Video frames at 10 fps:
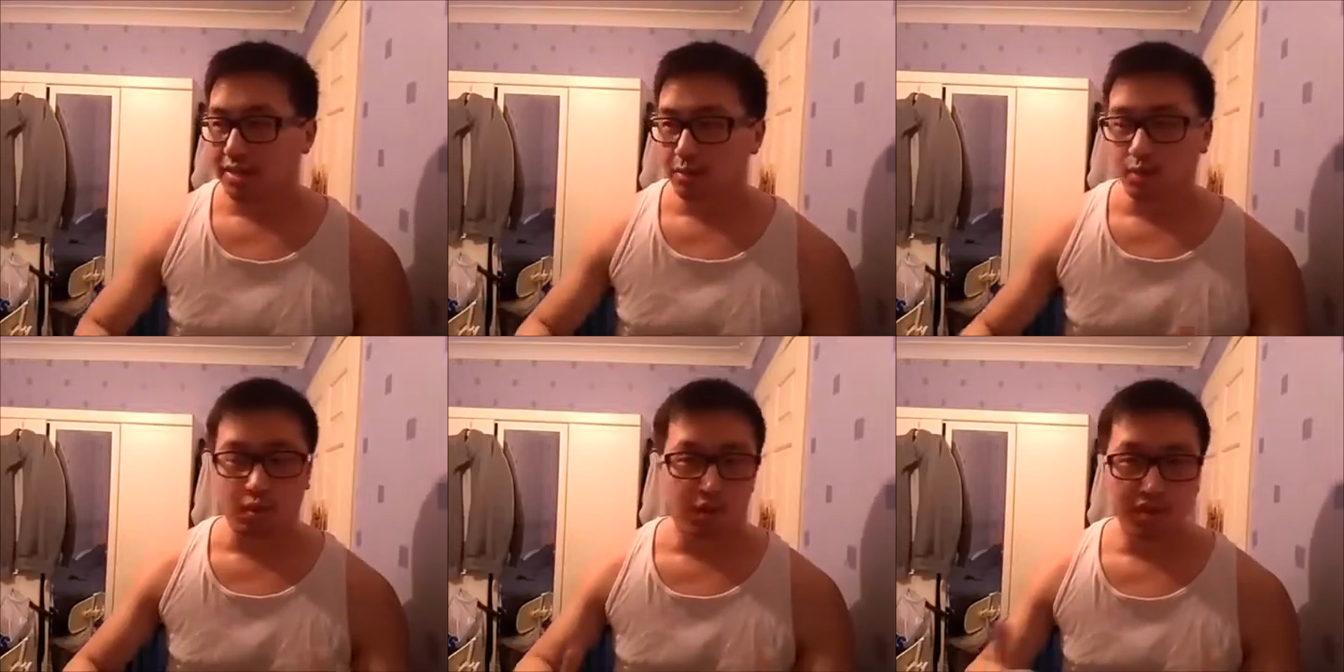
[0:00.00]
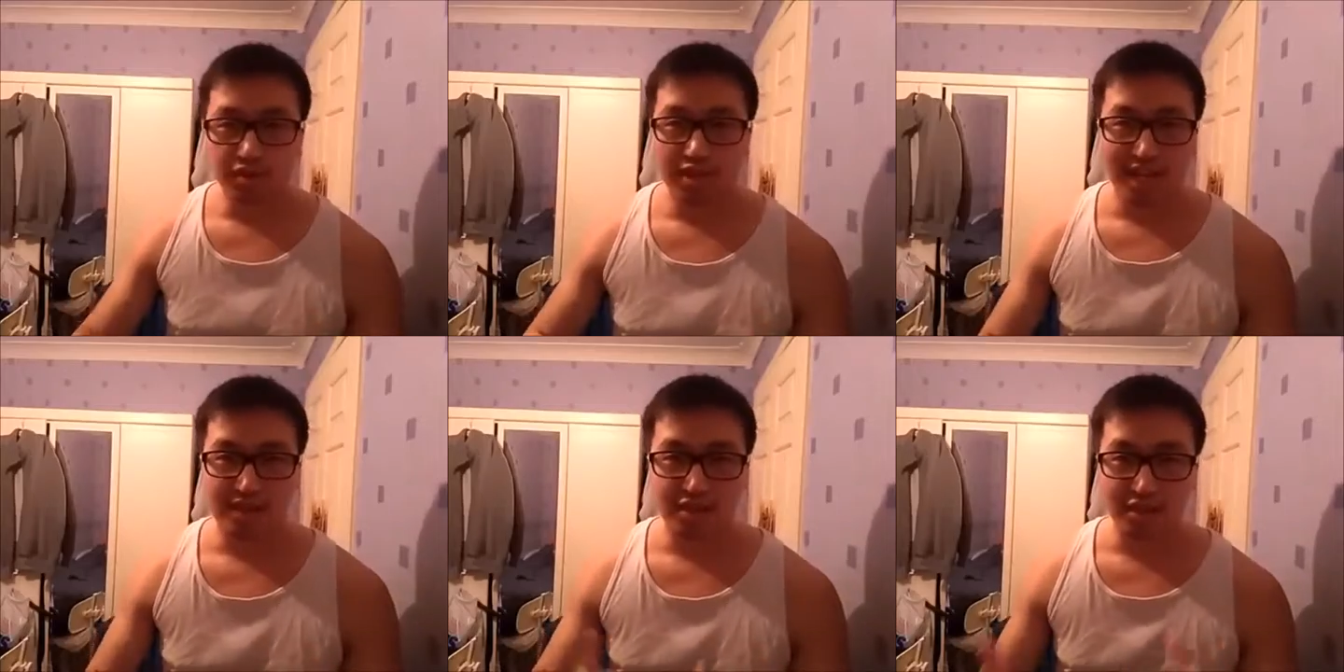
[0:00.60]
And well, once
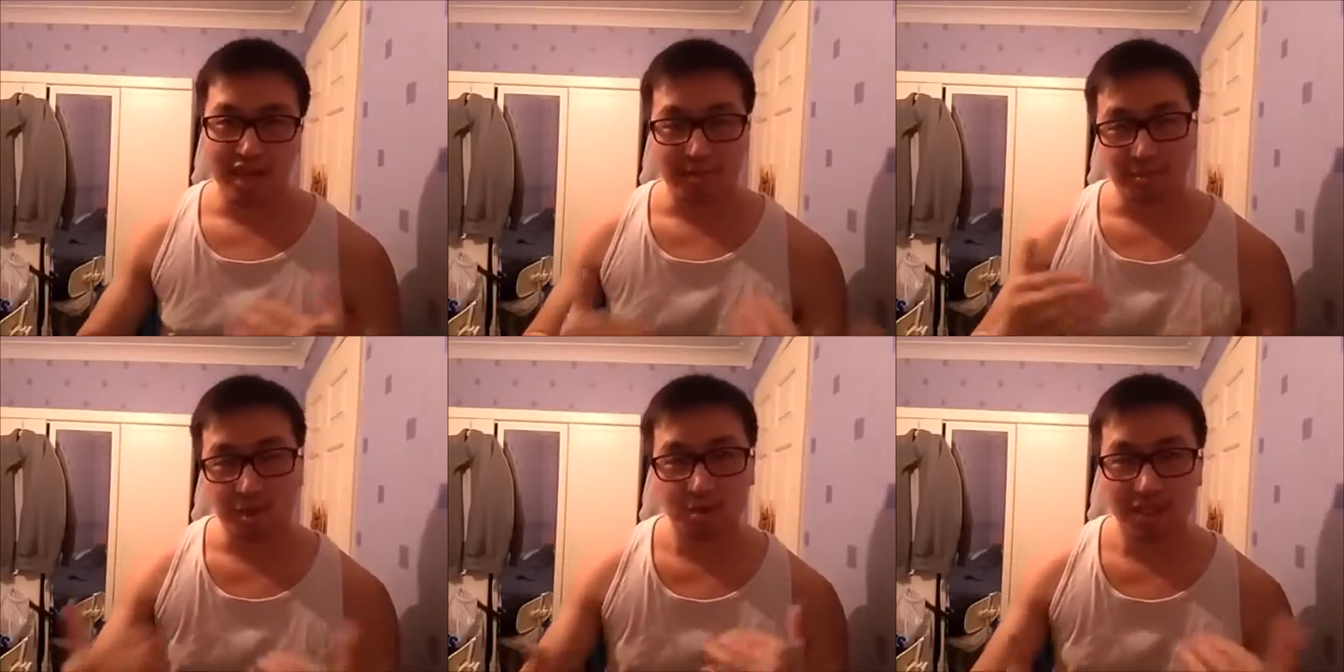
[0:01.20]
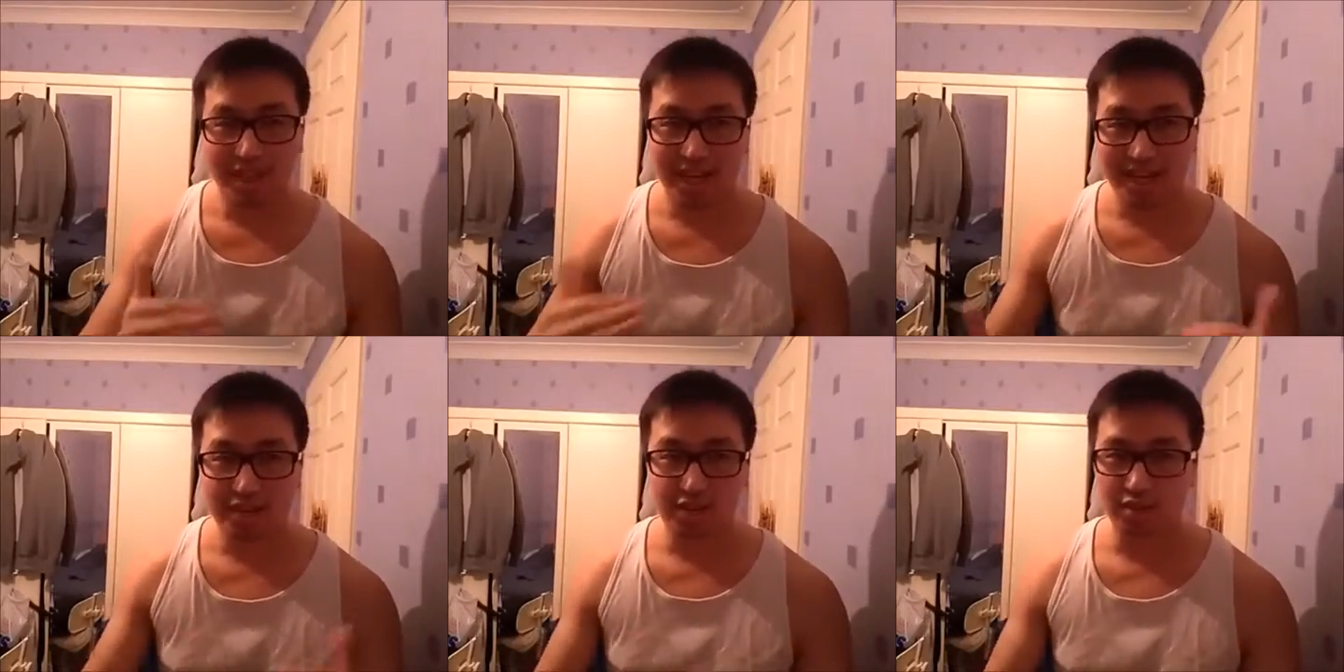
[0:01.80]
you get into that puberty
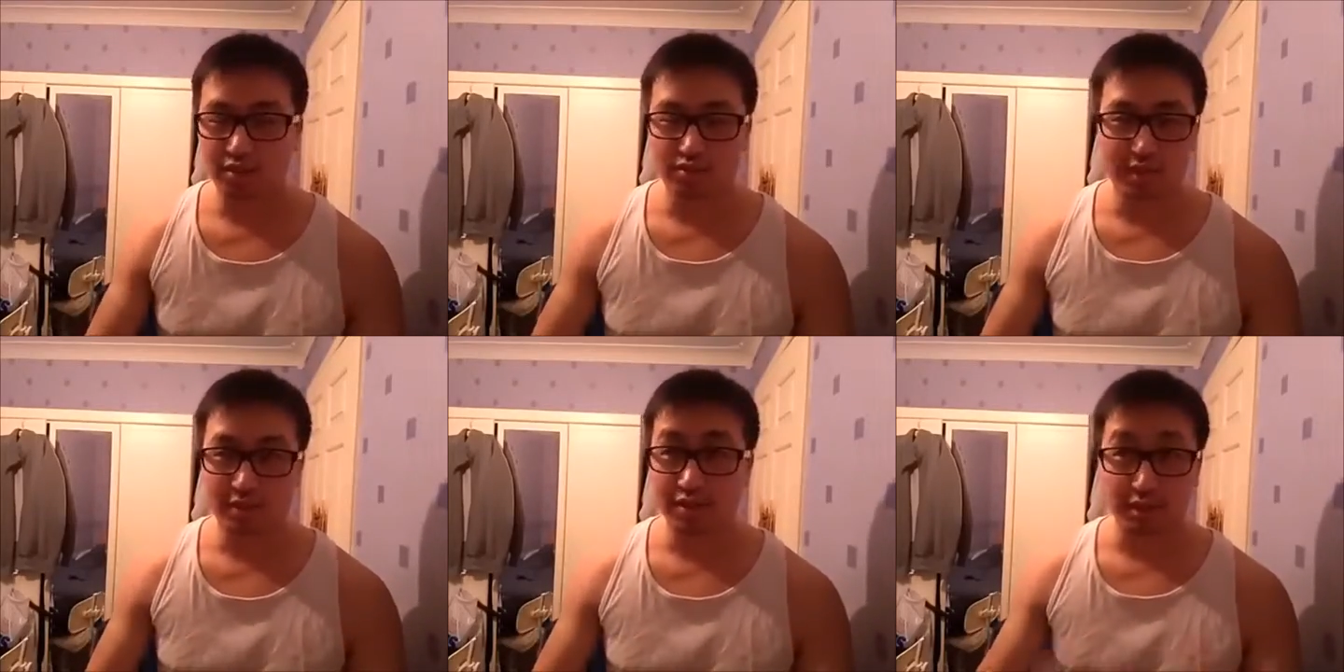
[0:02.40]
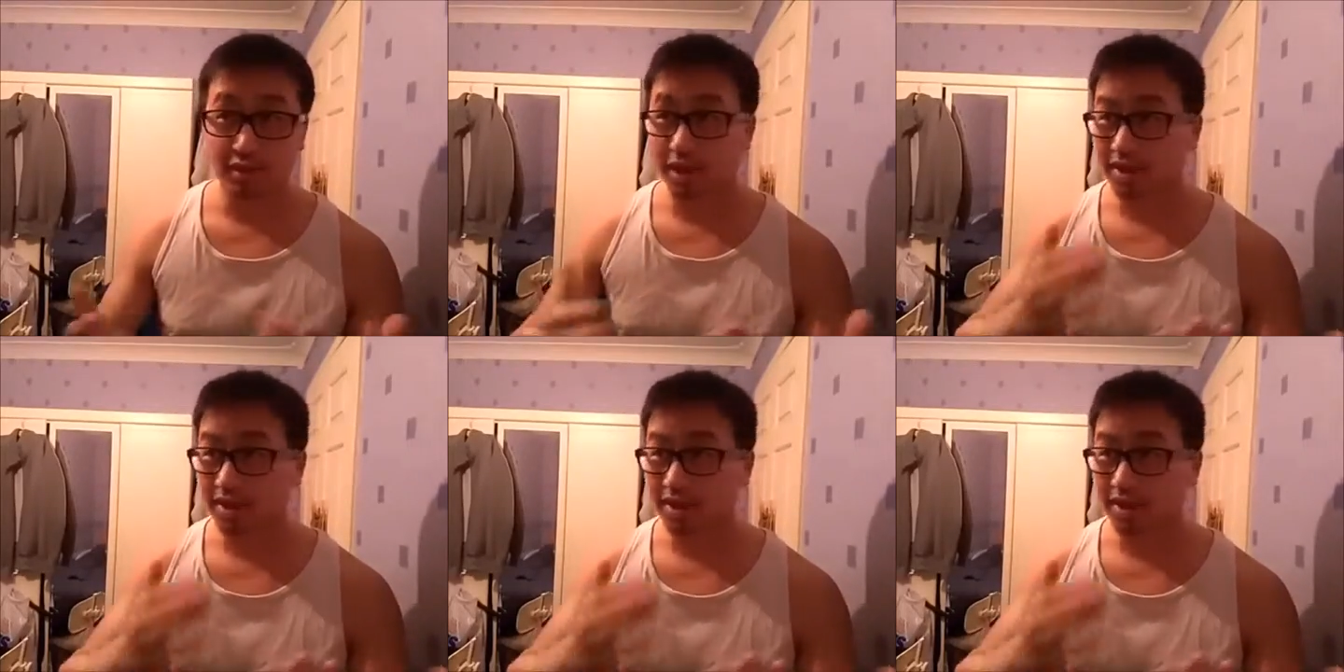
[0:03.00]
age, you know, I mean,